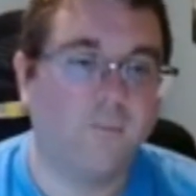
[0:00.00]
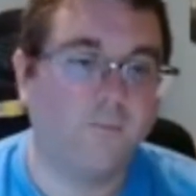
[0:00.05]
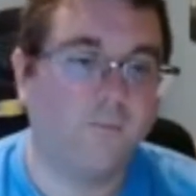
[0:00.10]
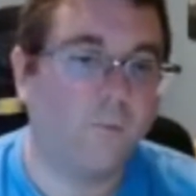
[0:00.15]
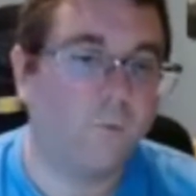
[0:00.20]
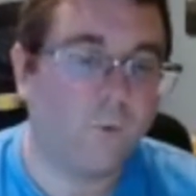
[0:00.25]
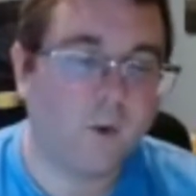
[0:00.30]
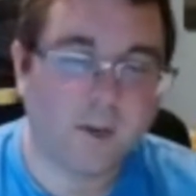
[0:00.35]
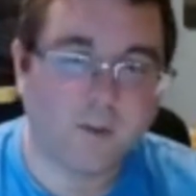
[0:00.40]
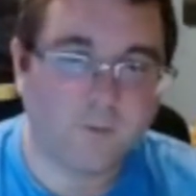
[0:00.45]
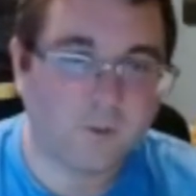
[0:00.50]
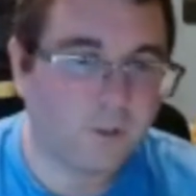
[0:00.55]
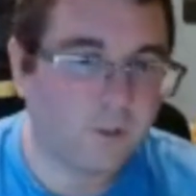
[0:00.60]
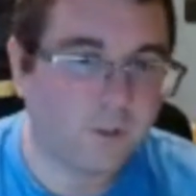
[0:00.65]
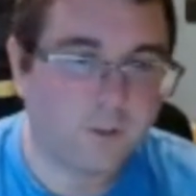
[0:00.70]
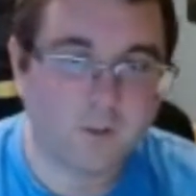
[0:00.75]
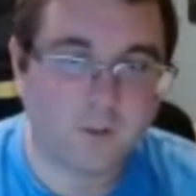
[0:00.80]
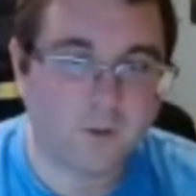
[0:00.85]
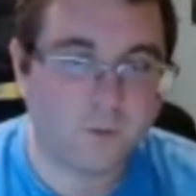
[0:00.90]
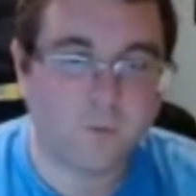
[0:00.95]
Whatever
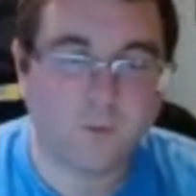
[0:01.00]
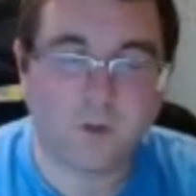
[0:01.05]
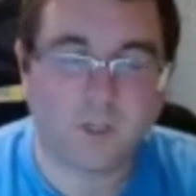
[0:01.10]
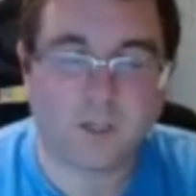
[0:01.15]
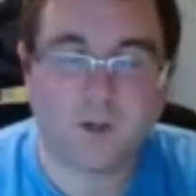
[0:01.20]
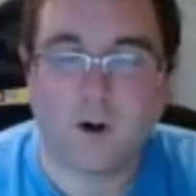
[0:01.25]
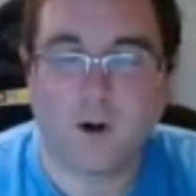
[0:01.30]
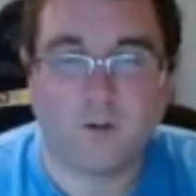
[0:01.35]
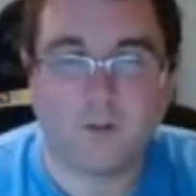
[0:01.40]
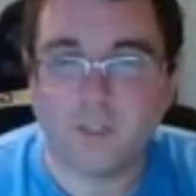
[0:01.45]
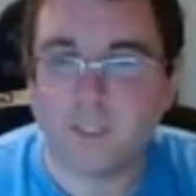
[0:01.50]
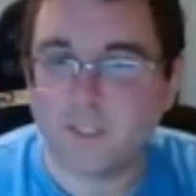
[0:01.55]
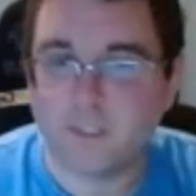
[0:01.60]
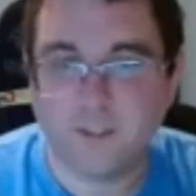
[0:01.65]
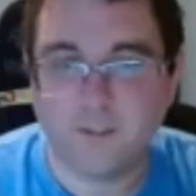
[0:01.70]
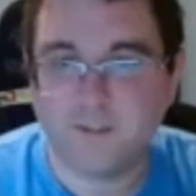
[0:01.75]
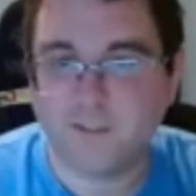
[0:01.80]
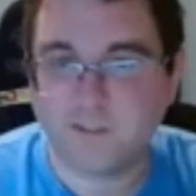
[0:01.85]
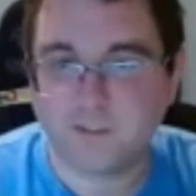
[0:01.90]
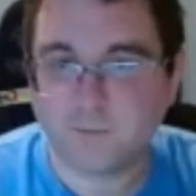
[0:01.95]
you want to call it,
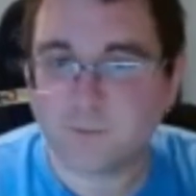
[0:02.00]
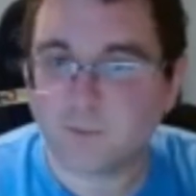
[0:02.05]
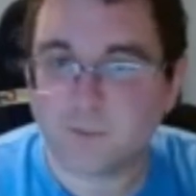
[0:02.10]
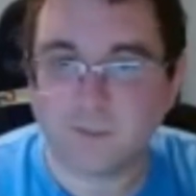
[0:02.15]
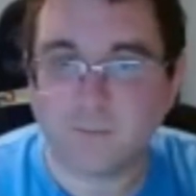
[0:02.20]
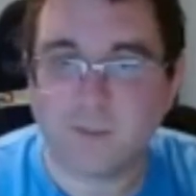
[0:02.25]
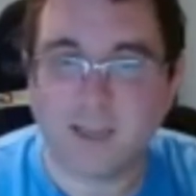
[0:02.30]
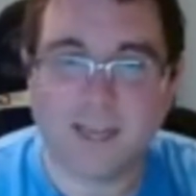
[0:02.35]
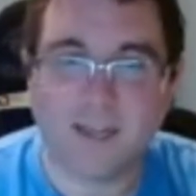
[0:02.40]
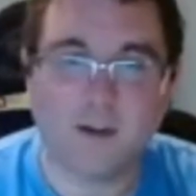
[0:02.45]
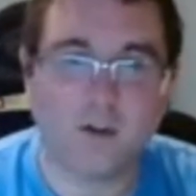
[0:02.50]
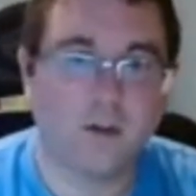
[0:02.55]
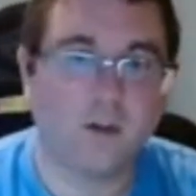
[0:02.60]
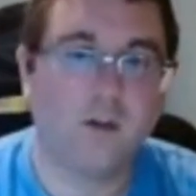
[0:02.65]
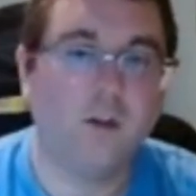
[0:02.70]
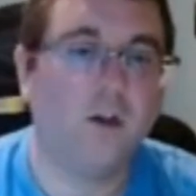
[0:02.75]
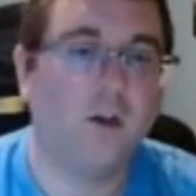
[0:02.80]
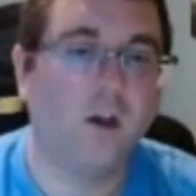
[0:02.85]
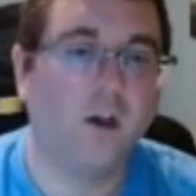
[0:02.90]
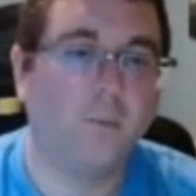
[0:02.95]
doesn't really
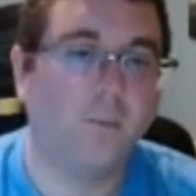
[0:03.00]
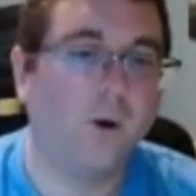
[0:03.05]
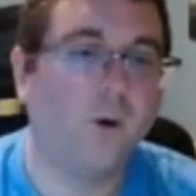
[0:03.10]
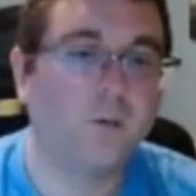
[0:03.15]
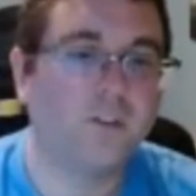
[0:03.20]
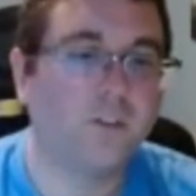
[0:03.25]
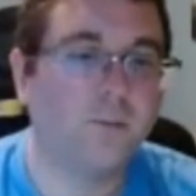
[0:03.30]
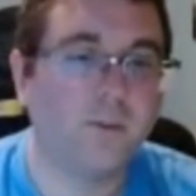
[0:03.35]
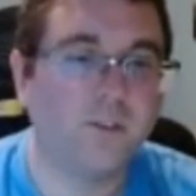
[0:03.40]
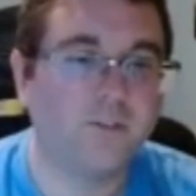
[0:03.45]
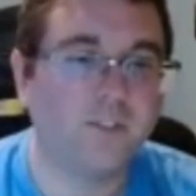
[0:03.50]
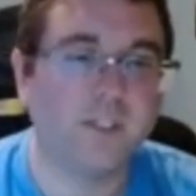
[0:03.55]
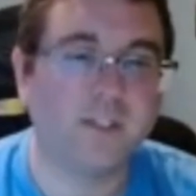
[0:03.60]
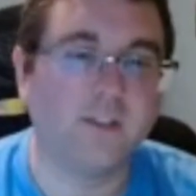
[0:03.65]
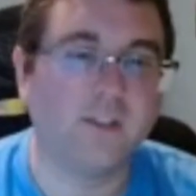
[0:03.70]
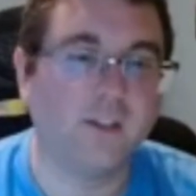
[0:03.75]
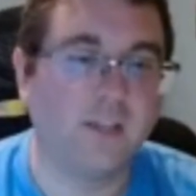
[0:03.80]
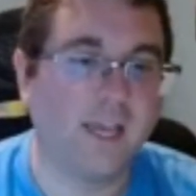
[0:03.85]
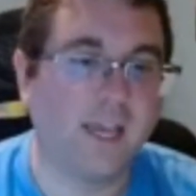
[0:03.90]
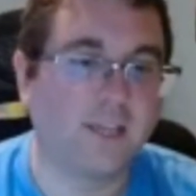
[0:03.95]
matter. Ultimately,
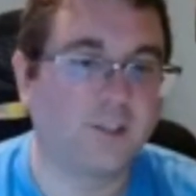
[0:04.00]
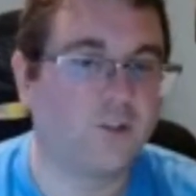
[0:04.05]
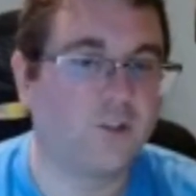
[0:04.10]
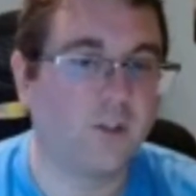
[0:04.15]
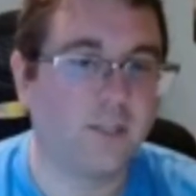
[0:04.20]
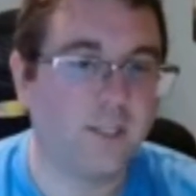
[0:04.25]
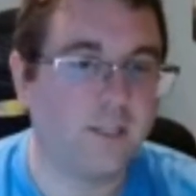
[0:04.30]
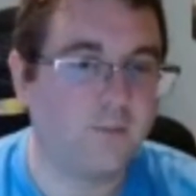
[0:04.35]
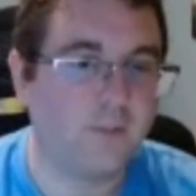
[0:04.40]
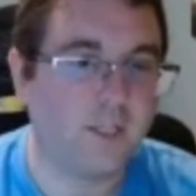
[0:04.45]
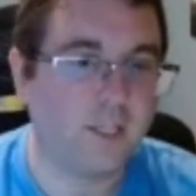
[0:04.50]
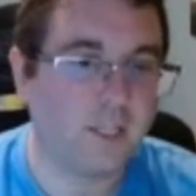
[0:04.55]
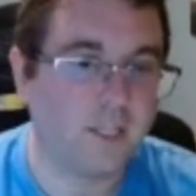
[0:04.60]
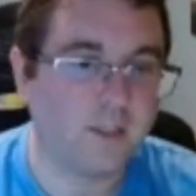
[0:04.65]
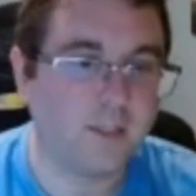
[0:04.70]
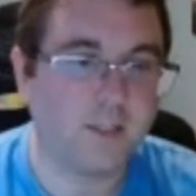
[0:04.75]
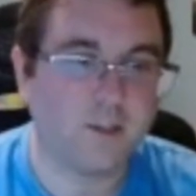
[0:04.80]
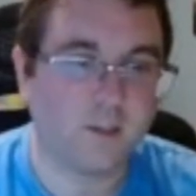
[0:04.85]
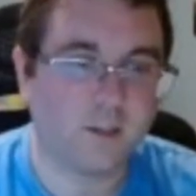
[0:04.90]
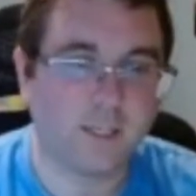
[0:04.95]
the extra EV
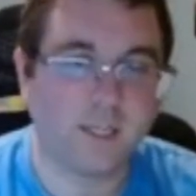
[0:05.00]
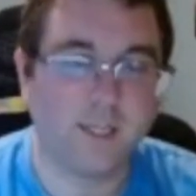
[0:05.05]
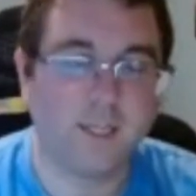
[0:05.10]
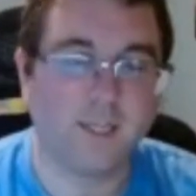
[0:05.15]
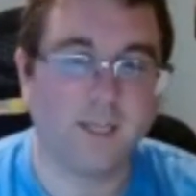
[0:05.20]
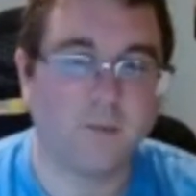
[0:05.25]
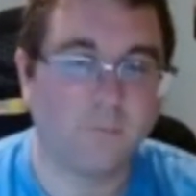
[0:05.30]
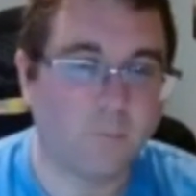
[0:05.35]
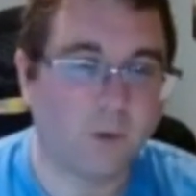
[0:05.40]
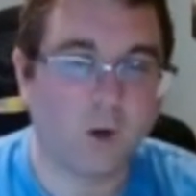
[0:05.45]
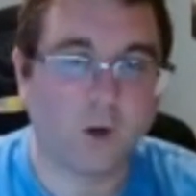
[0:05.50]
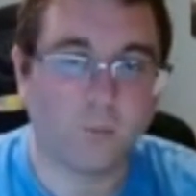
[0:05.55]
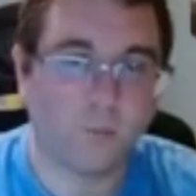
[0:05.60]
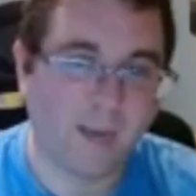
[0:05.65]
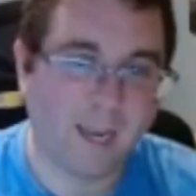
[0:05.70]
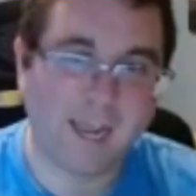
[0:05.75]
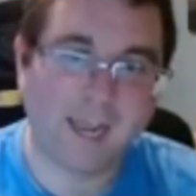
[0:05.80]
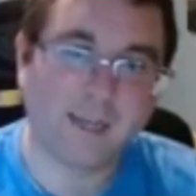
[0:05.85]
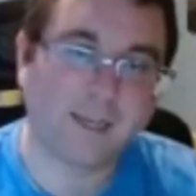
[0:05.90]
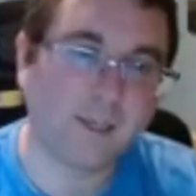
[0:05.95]
that you're getting per
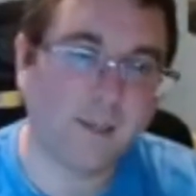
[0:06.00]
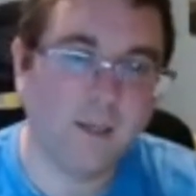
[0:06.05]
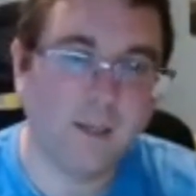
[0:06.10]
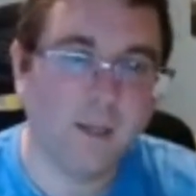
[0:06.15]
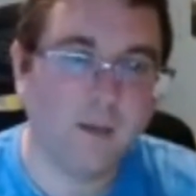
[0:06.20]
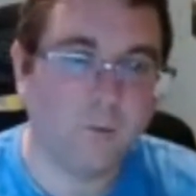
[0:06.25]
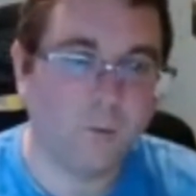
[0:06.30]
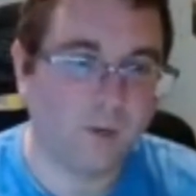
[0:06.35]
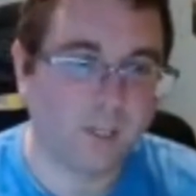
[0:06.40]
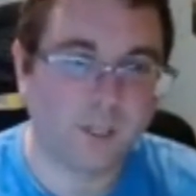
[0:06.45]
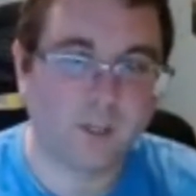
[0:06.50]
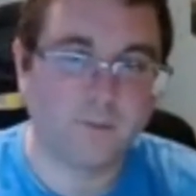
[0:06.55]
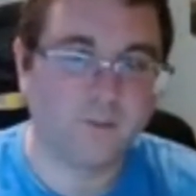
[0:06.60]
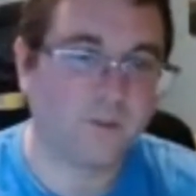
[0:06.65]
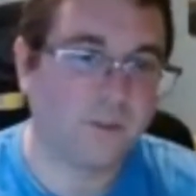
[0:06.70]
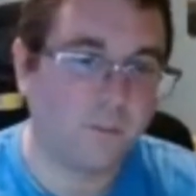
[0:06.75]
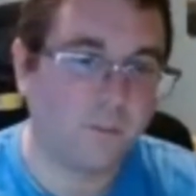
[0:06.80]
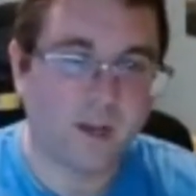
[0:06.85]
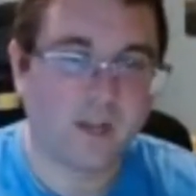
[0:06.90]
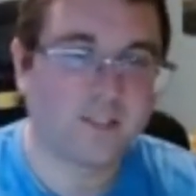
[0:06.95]
pack when it comes
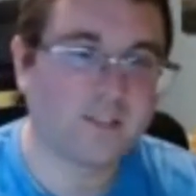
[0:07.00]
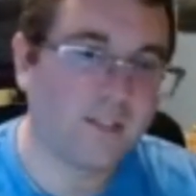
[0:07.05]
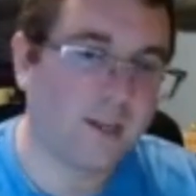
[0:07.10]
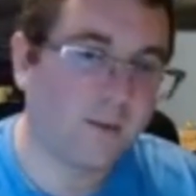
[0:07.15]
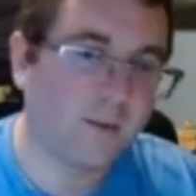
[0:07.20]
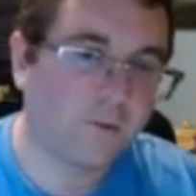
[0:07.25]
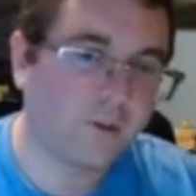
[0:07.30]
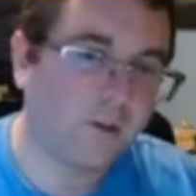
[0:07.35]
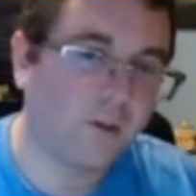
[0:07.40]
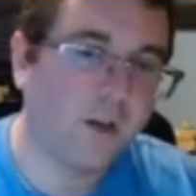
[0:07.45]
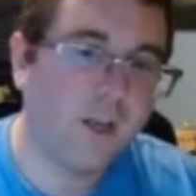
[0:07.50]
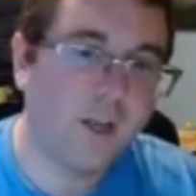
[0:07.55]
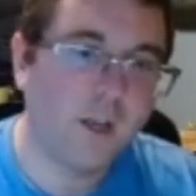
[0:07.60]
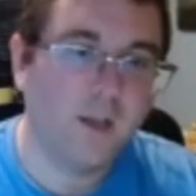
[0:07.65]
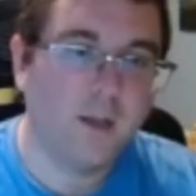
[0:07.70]
to the box topper